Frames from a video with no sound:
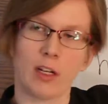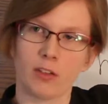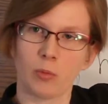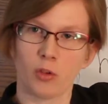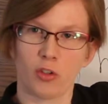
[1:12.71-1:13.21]

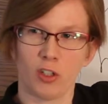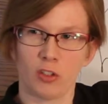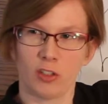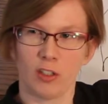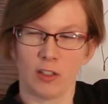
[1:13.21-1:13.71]
customs and
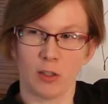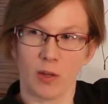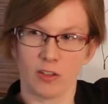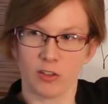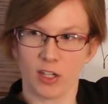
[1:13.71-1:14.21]
traditions in
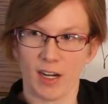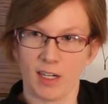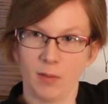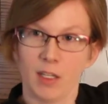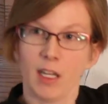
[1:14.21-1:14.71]
US and
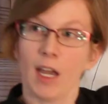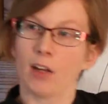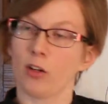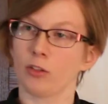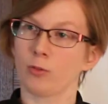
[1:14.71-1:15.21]
China,
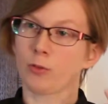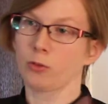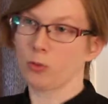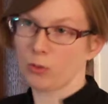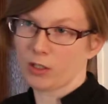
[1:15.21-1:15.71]
and also for
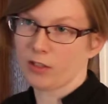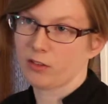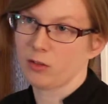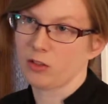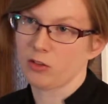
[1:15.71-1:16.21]
school
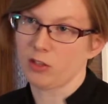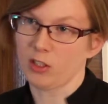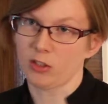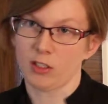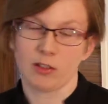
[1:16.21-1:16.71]
customs and
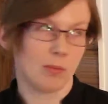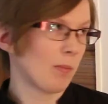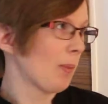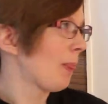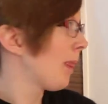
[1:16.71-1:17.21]
traditions.
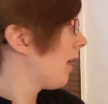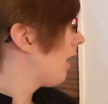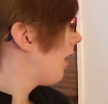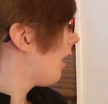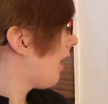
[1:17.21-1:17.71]

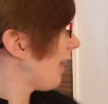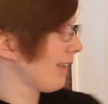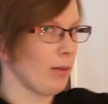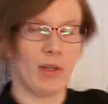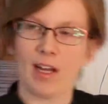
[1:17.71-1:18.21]
I
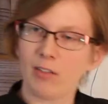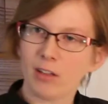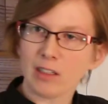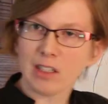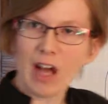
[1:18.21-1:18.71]
think we have
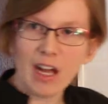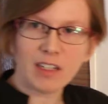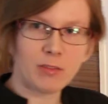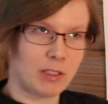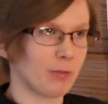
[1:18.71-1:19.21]
a
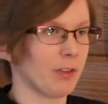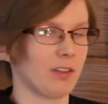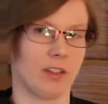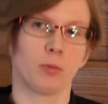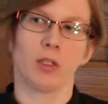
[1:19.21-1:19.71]
lot of
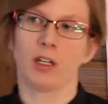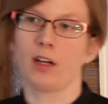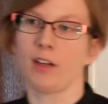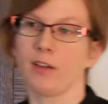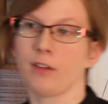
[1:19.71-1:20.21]
differences
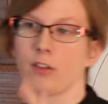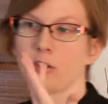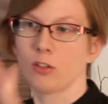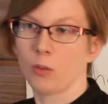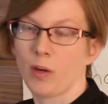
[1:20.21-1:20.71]
because
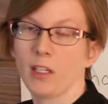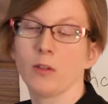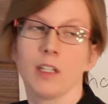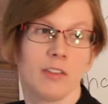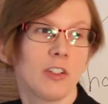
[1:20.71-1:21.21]
the way
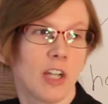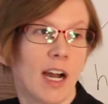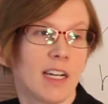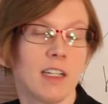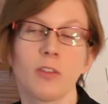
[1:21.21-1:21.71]
you live in
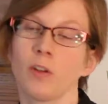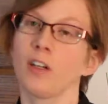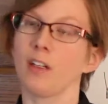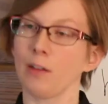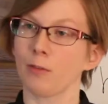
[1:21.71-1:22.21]
China is
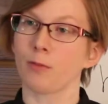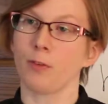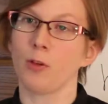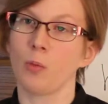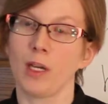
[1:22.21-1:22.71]
very different
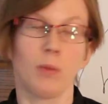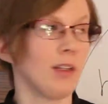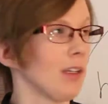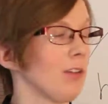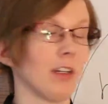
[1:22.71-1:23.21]
from the way we
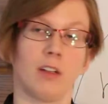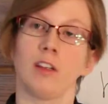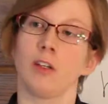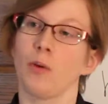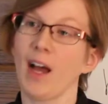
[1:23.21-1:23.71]
live here in
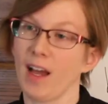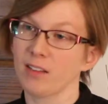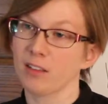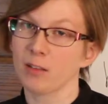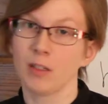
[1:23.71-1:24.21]
the
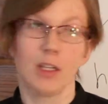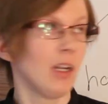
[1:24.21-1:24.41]
US.